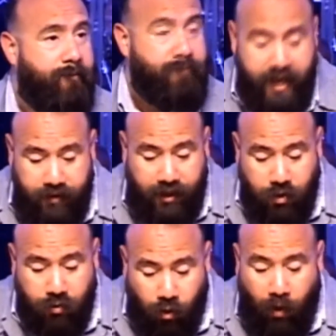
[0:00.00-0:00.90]
Maybe
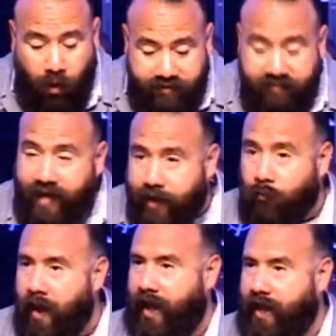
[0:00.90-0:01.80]
you were once that
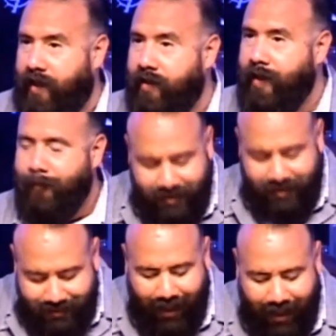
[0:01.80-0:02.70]
way. But the
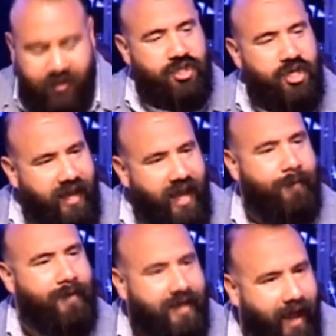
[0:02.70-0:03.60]
day that she
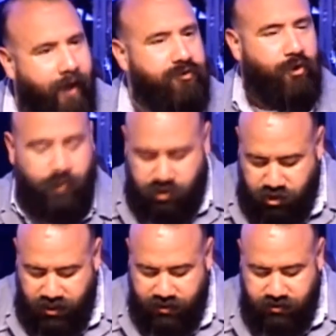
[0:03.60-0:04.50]
came encounter with
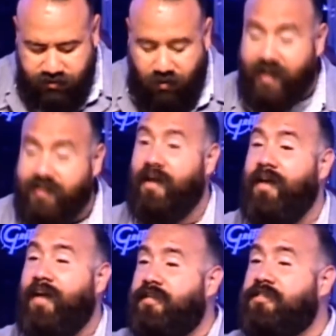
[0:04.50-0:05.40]
Jesus Christ,
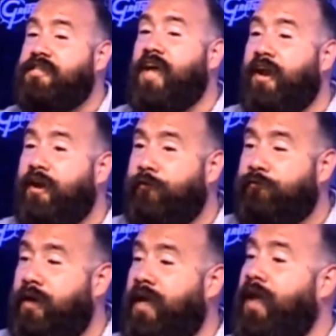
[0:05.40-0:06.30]
he set her
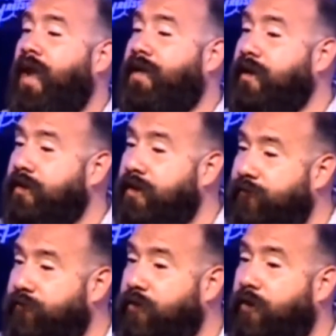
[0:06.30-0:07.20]
free and he
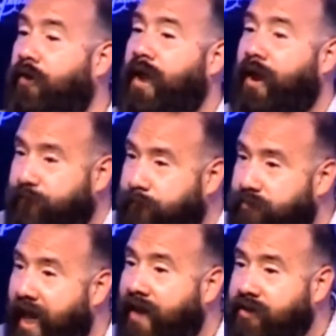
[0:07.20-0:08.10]
delivered her. And from
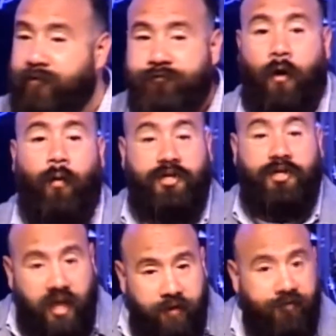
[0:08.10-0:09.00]
that day forward,
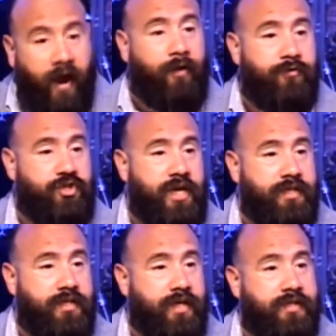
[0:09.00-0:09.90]
she followed
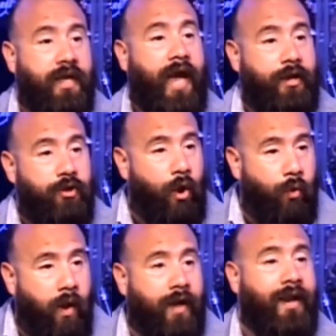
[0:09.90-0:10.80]
Jesus and no
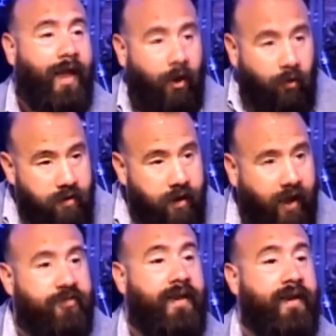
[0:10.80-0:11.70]
one or
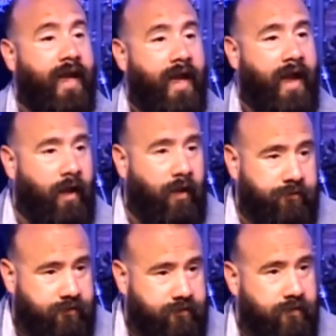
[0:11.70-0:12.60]
nothing
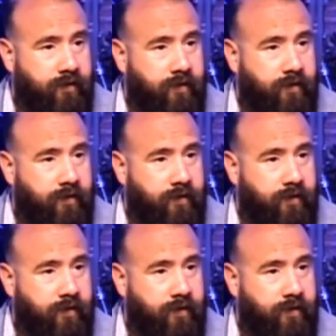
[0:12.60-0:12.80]
else.